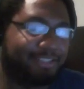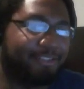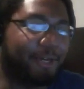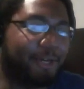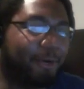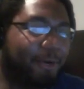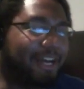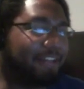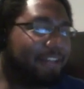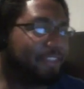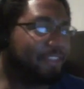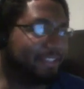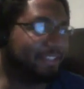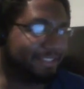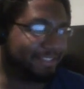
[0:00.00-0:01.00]
Though I
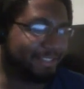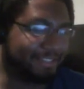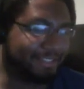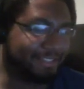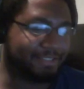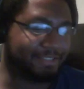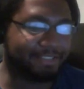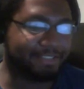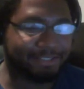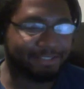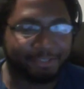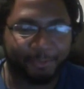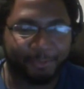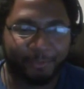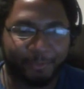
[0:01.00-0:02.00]
think that this is
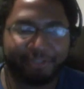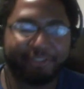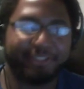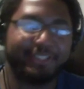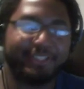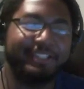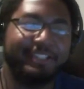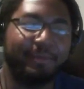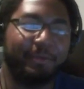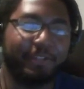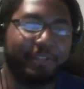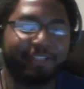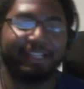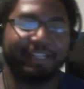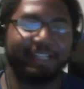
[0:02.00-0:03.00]
also one of the scenes I'm
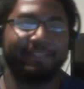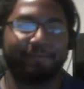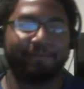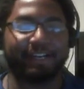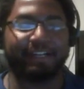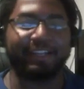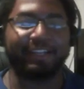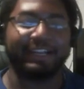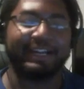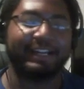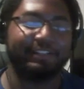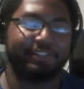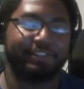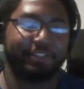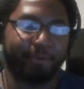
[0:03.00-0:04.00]
really glad they finally
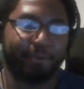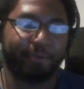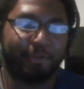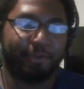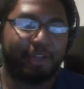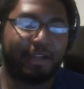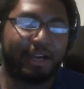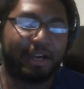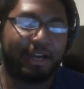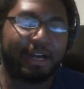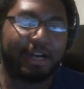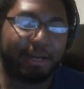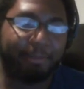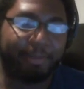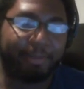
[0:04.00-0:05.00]
got to,
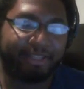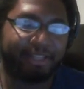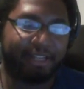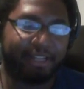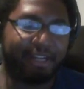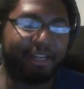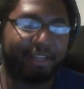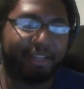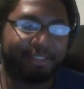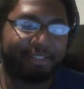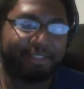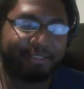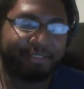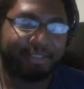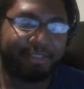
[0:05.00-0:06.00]

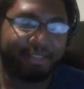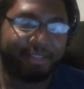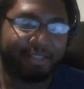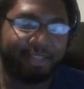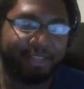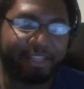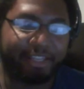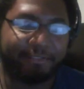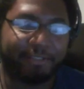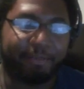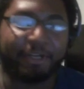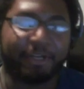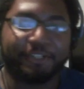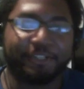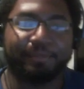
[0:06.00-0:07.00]
because it gives a
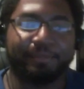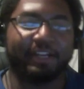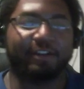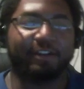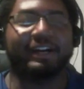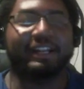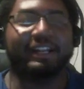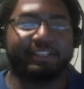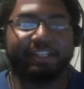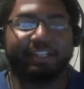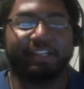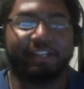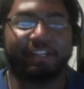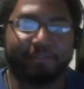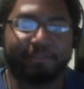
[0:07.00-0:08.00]
much better
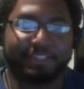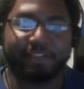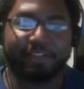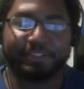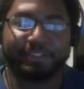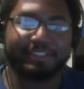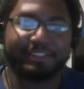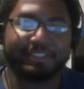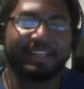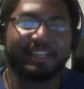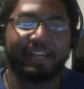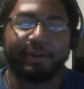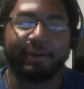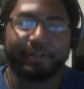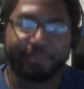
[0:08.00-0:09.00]
idea of Cersei's
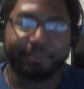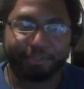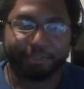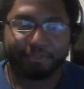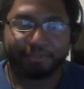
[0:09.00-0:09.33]
character.